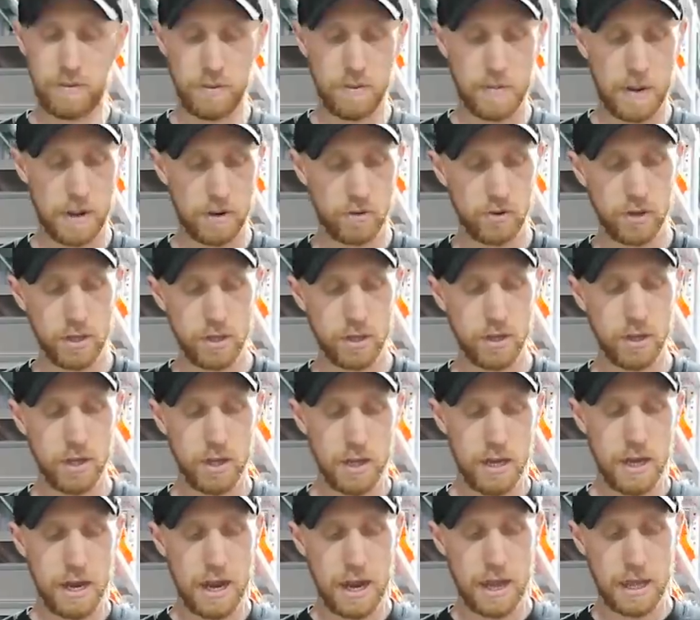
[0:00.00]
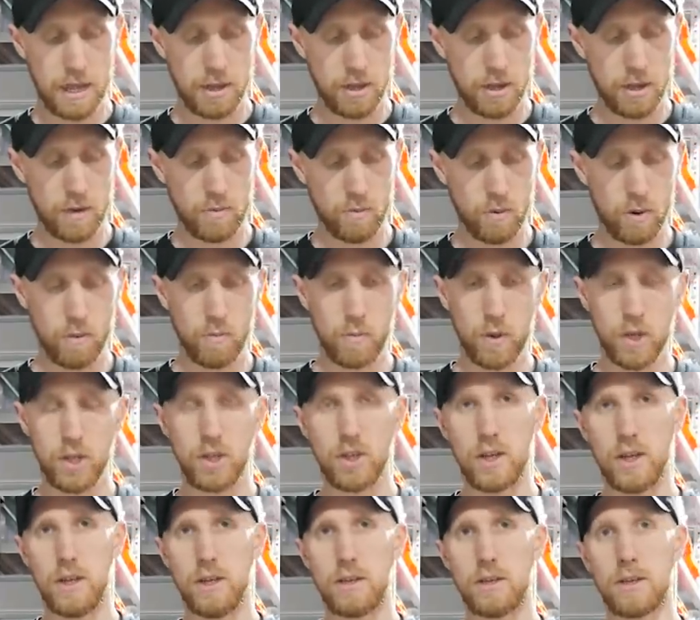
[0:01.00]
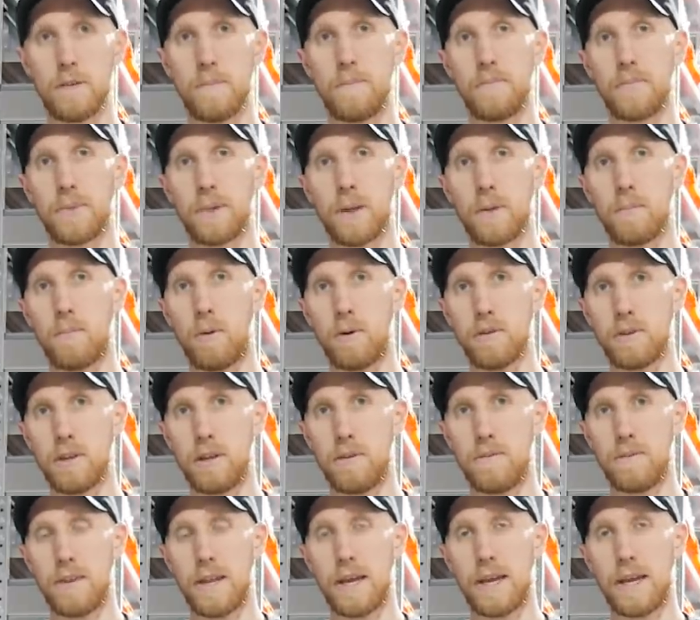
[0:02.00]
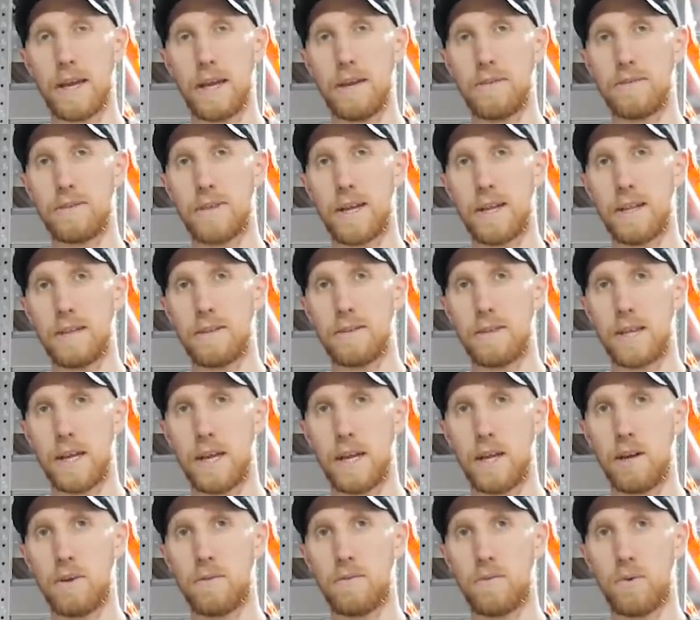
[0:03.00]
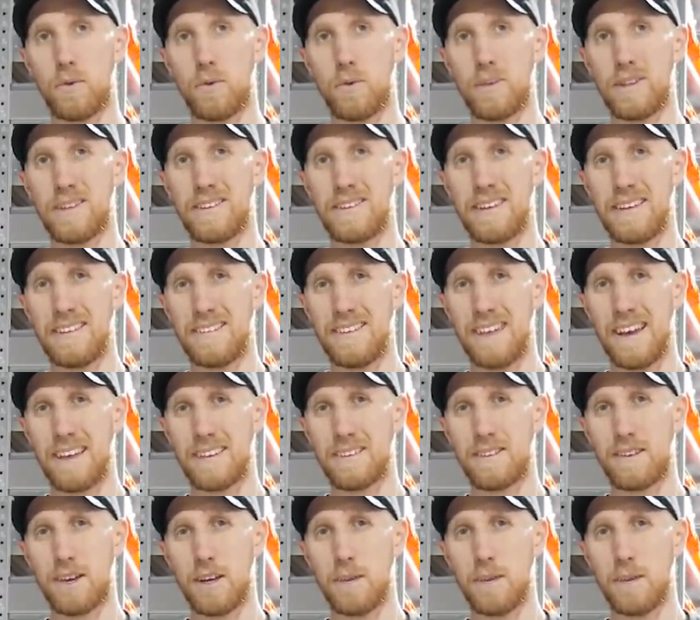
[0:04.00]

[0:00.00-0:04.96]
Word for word: after the batteries. And then you have one which is positive negative sensing for the CCS